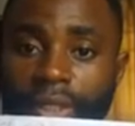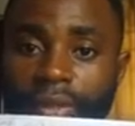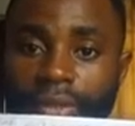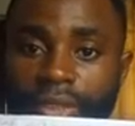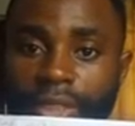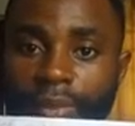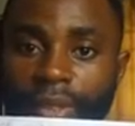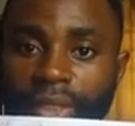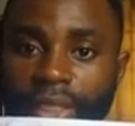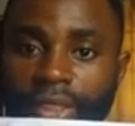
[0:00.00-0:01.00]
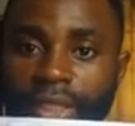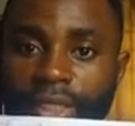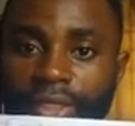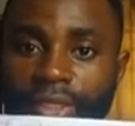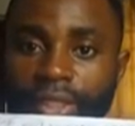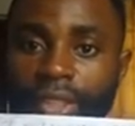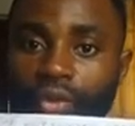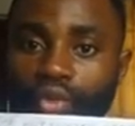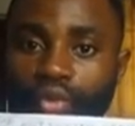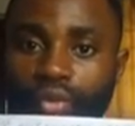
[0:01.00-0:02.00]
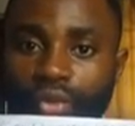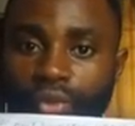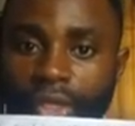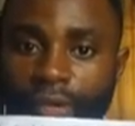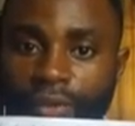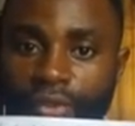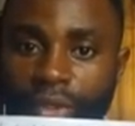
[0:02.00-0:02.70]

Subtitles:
December 1992. You now have a new